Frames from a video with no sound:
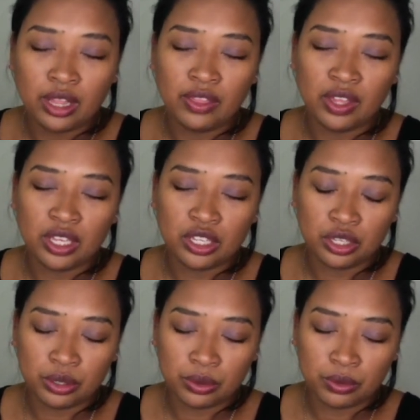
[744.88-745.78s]
Thank
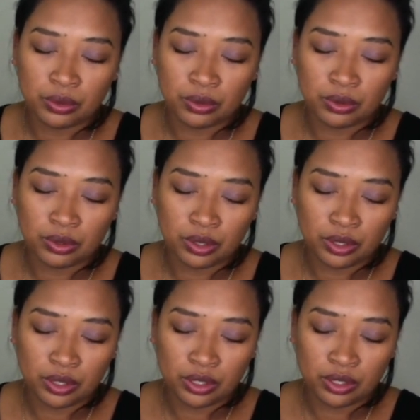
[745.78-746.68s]
you,
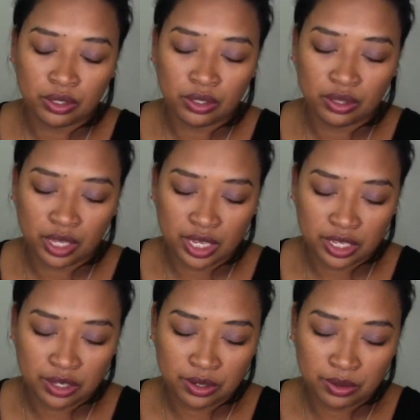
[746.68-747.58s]

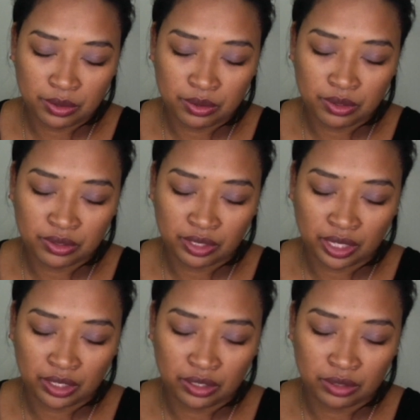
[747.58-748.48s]
thank you, thank
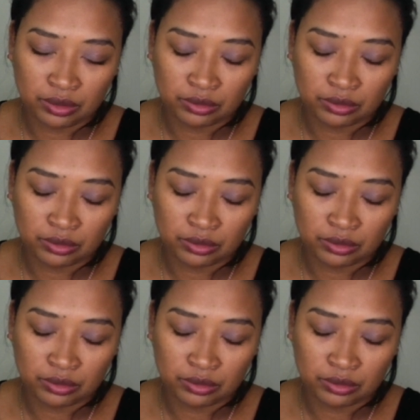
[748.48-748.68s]
you.